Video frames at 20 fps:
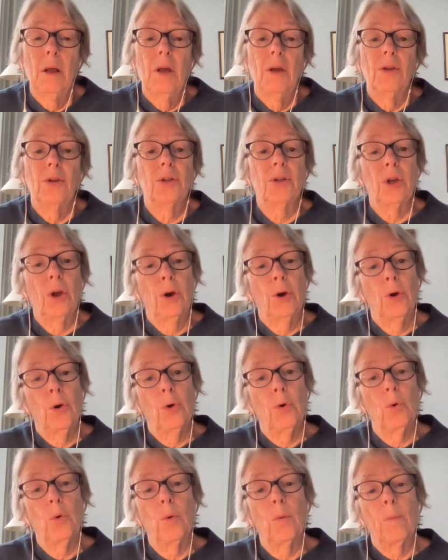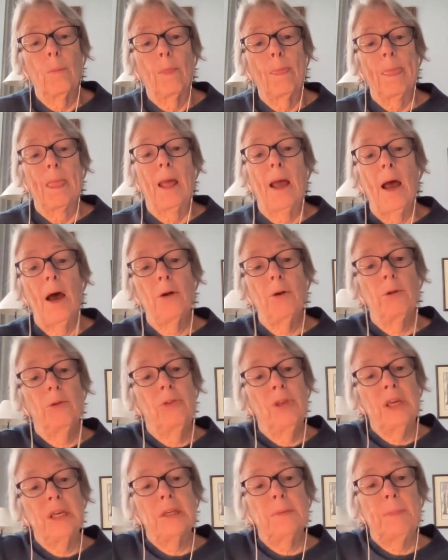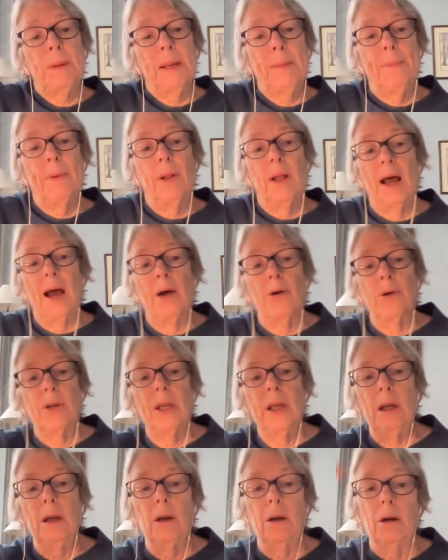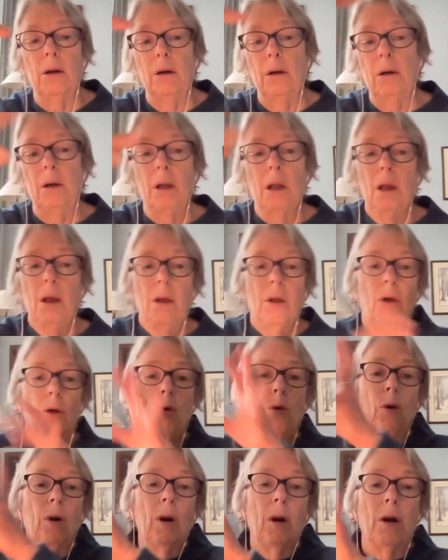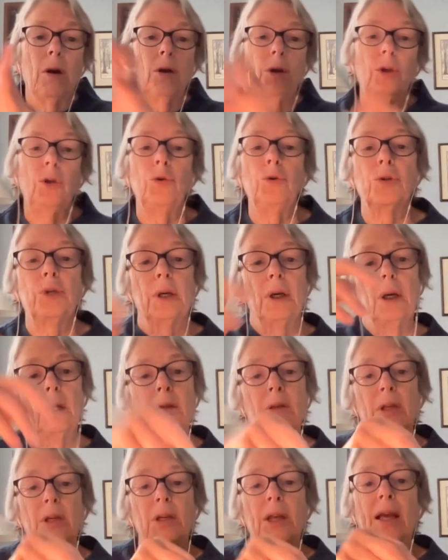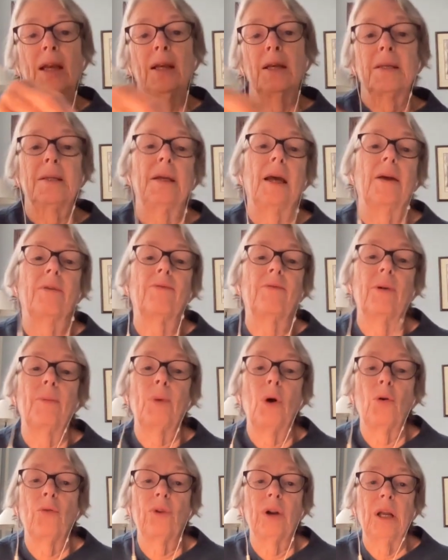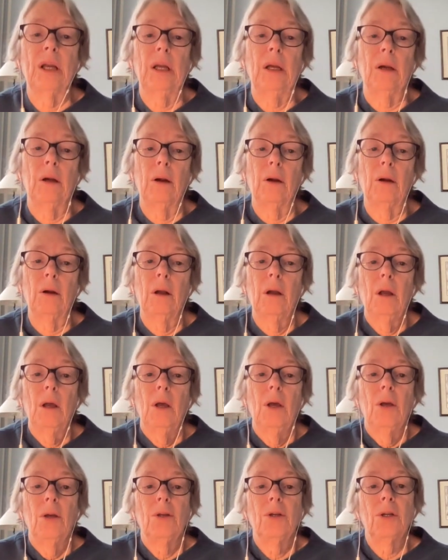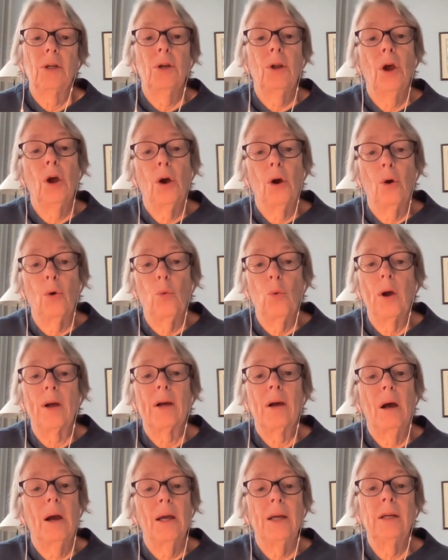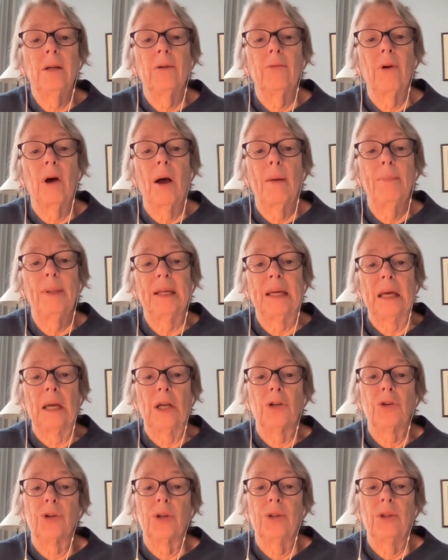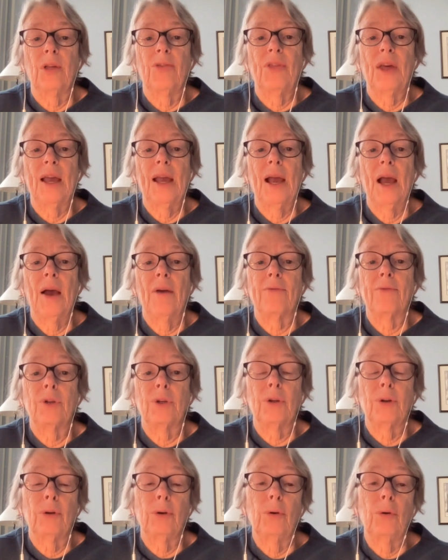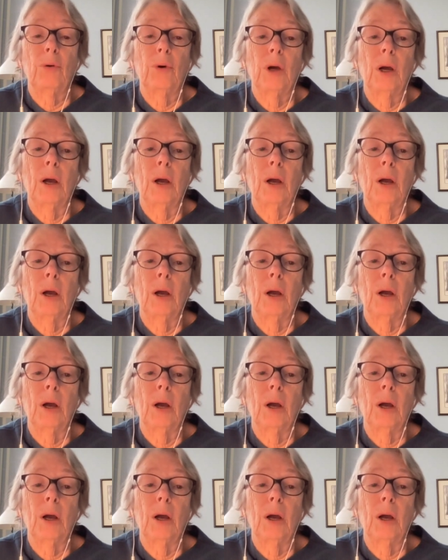So, how do these people out here who are using the data set from over here to know what kind of obligation that they have to